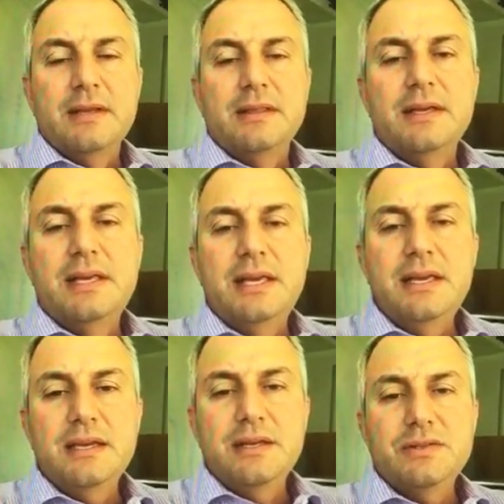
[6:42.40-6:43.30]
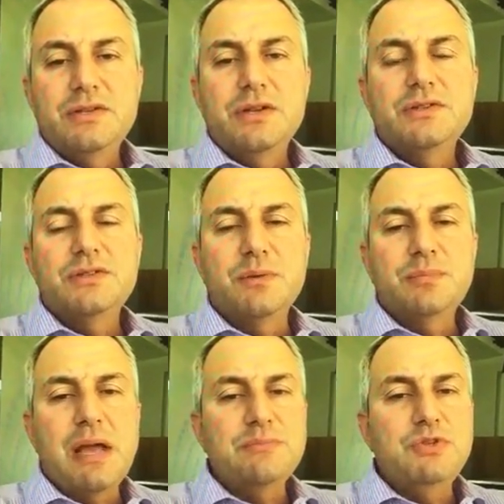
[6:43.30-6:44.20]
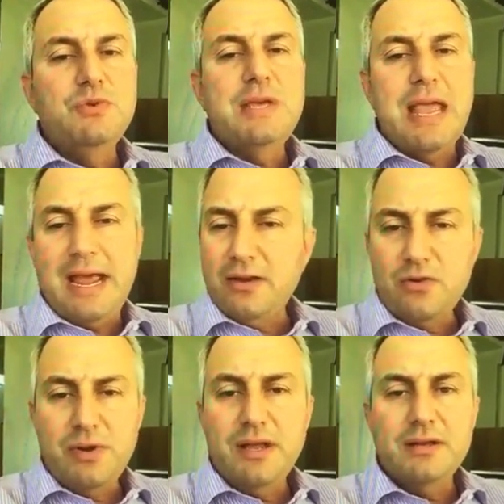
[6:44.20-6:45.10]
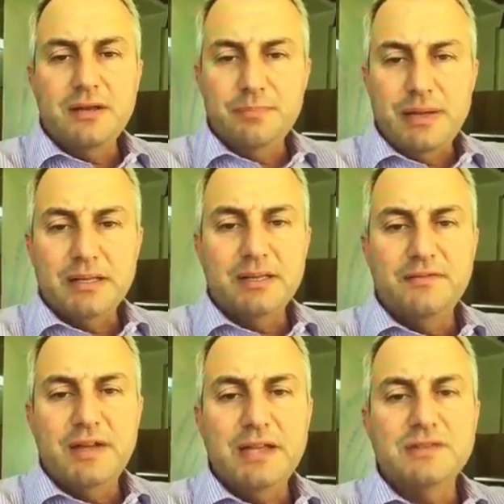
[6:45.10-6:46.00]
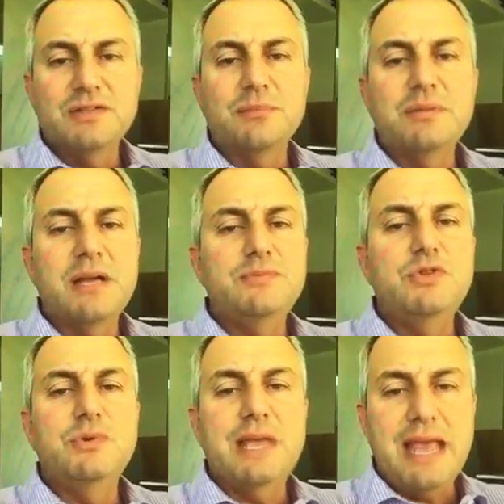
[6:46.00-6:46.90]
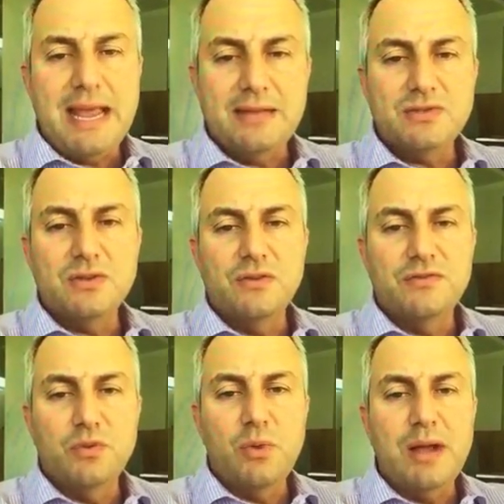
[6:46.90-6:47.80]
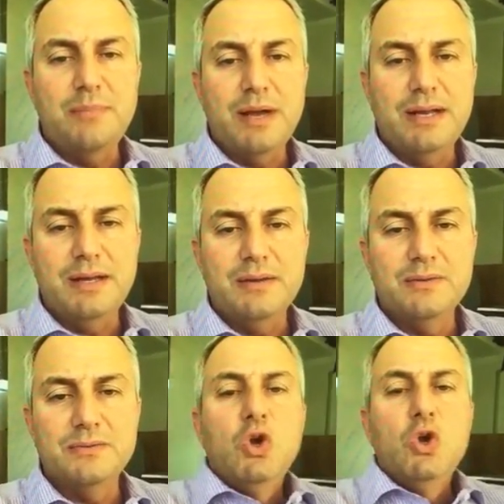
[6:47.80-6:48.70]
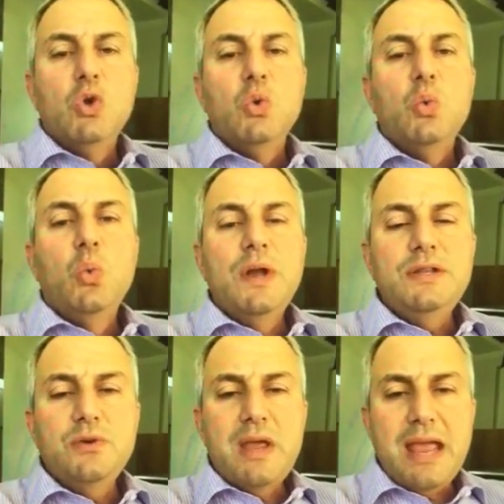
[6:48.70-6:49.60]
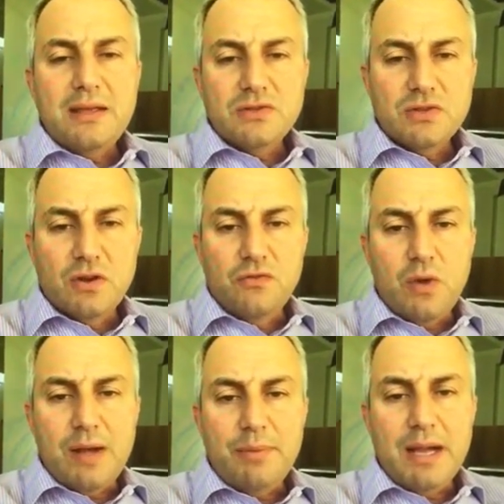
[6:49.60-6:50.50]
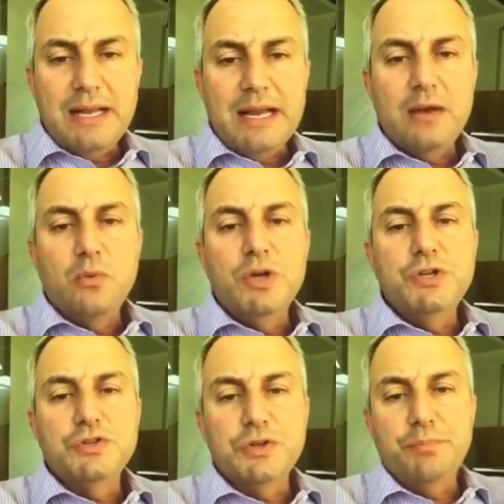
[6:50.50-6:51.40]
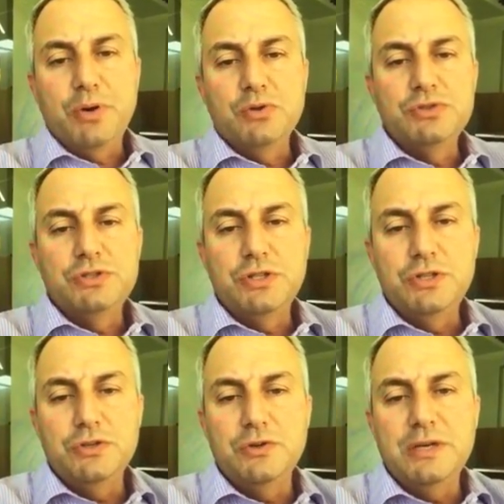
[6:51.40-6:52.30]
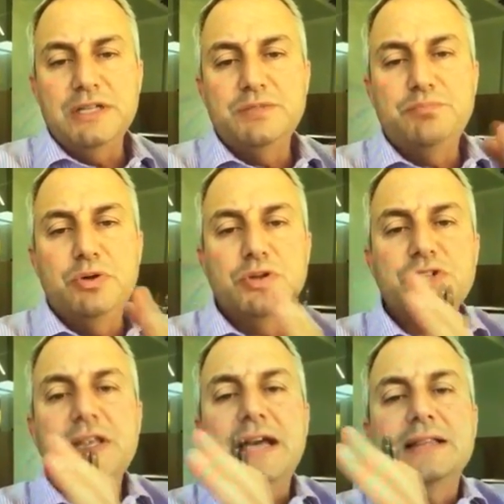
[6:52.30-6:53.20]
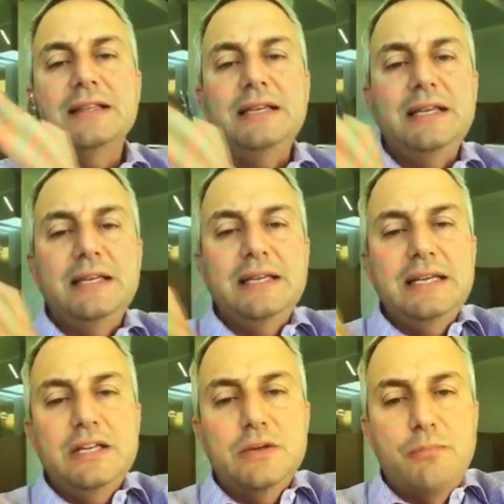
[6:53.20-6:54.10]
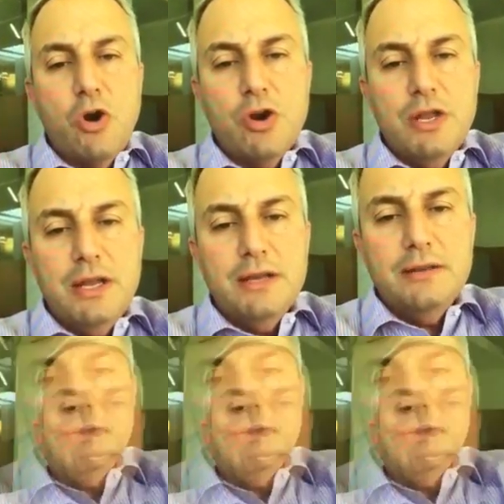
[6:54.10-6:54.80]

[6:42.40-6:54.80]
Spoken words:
The key is sometimes you can't create a compelling event. Sometimes you can't solve the why buy now. When you can't solve why buy now, what you're supposed to do is push that lead into marketing.